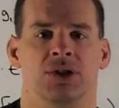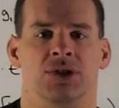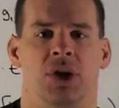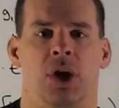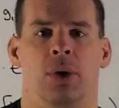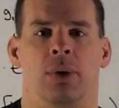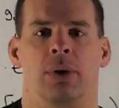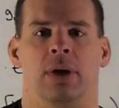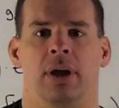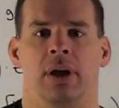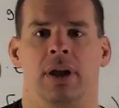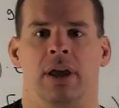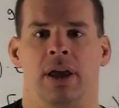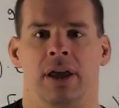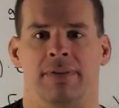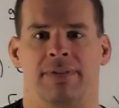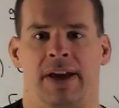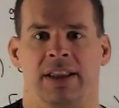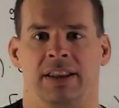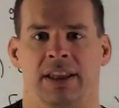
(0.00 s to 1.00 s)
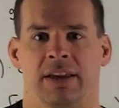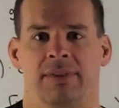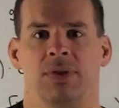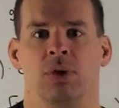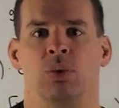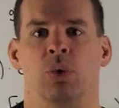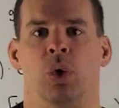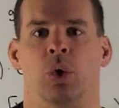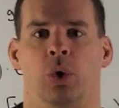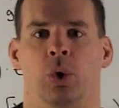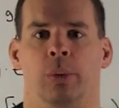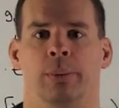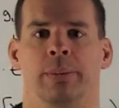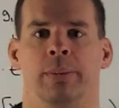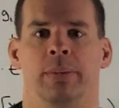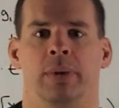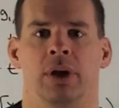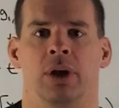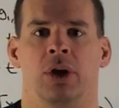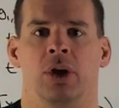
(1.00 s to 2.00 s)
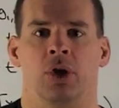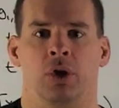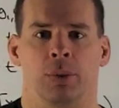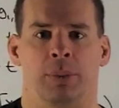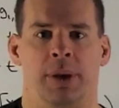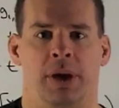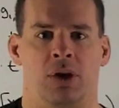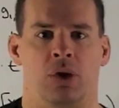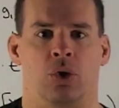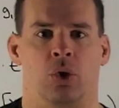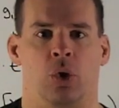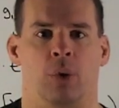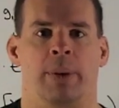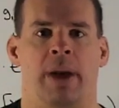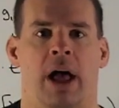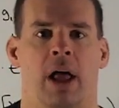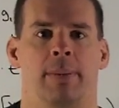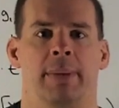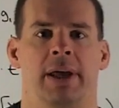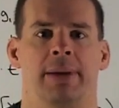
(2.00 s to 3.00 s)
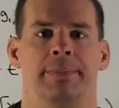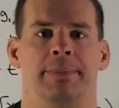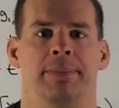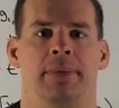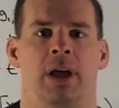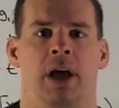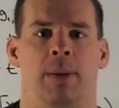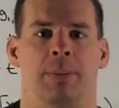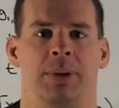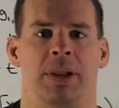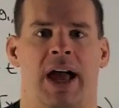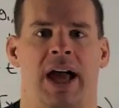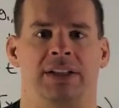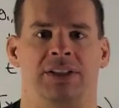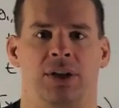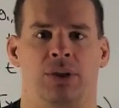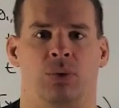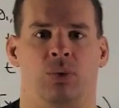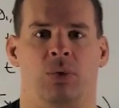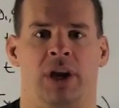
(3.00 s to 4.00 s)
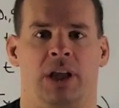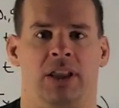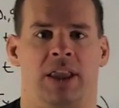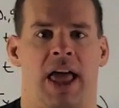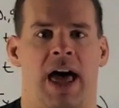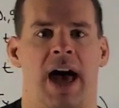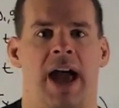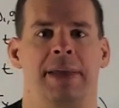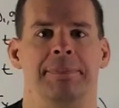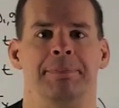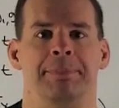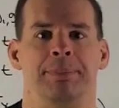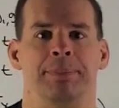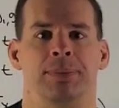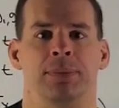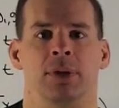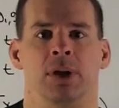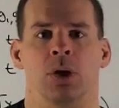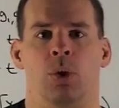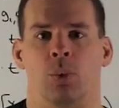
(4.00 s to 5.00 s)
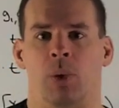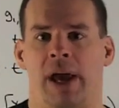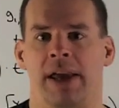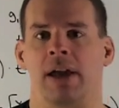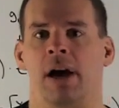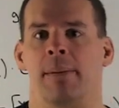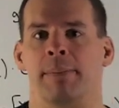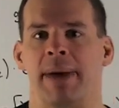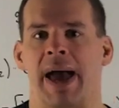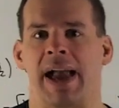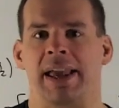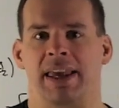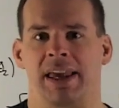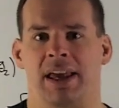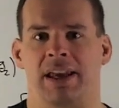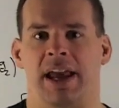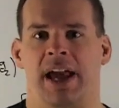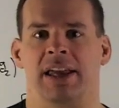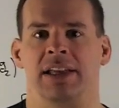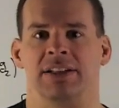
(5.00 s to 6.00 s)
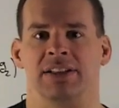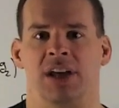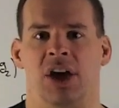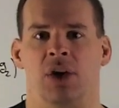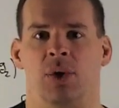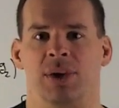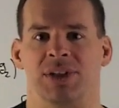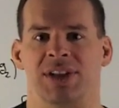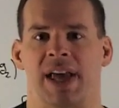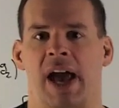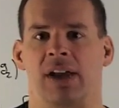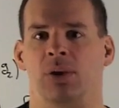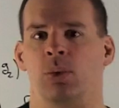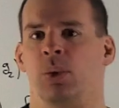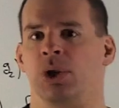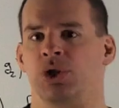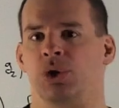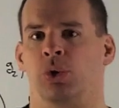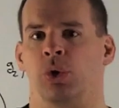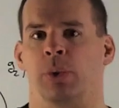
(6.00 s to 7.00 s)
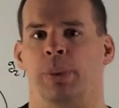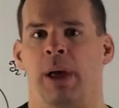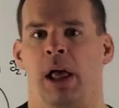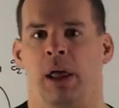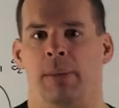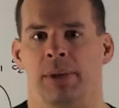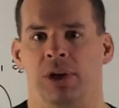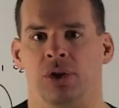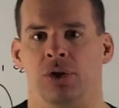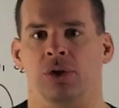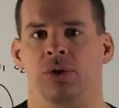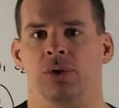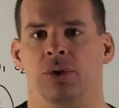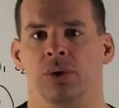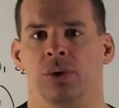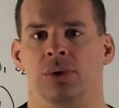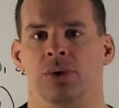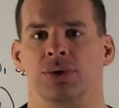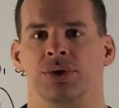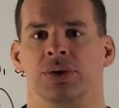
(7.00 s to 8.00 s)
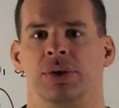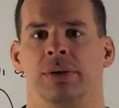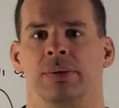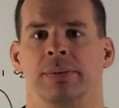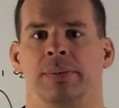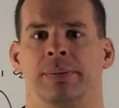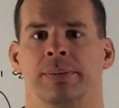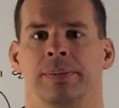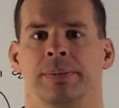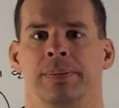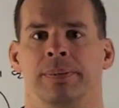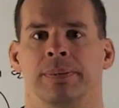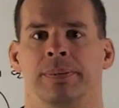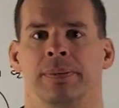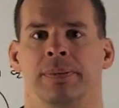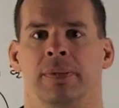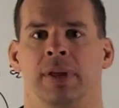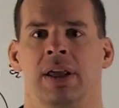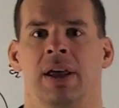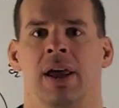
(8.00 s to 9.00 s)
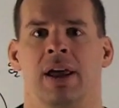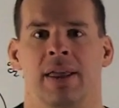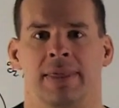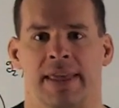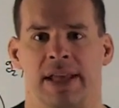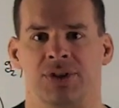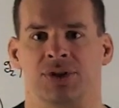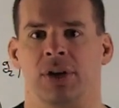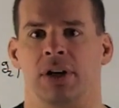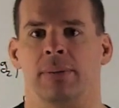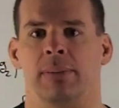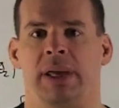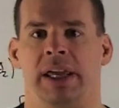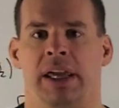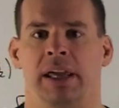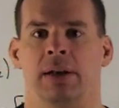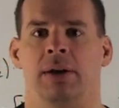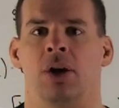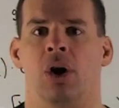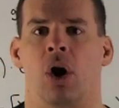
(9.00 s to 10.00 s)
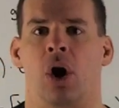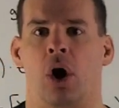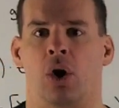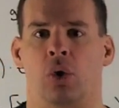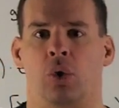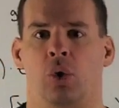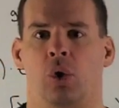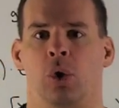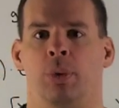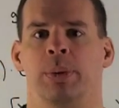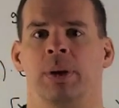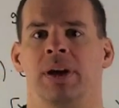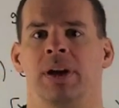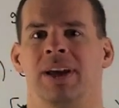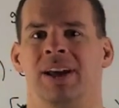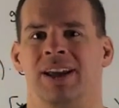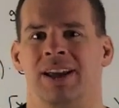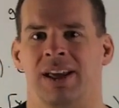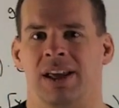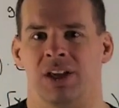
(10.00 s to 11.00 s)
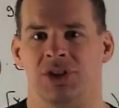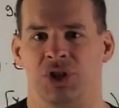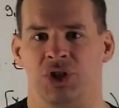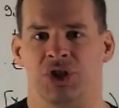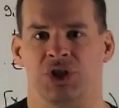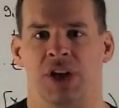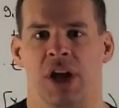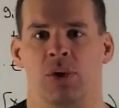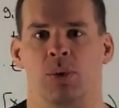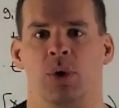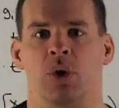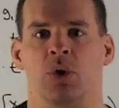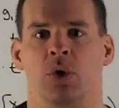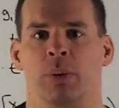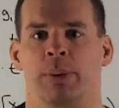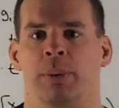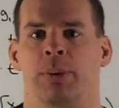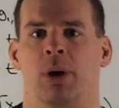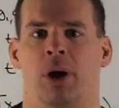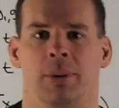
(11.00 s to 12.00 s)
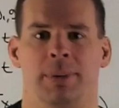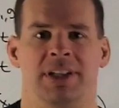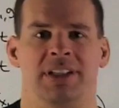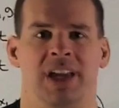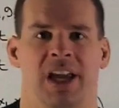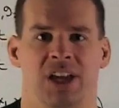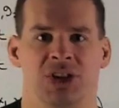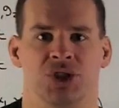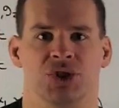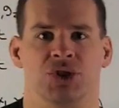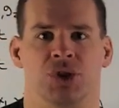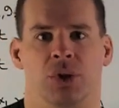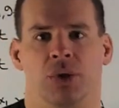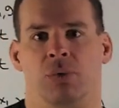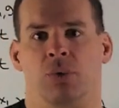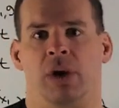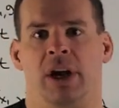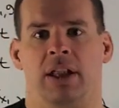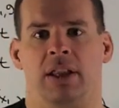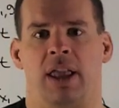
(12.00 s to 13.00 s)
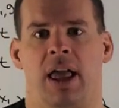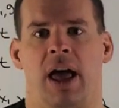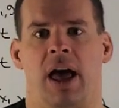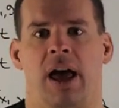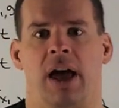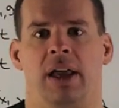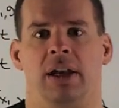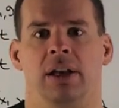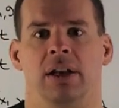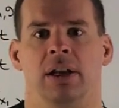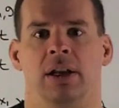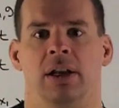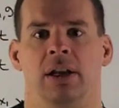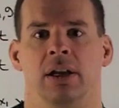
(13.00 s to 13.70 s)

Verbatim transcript: So if I leave the room, you pick a group element, apply it to the real line. When I come back in, I can tell you exactly which group element you used. That's going to mean our group is a genuine group of permutations on the real line.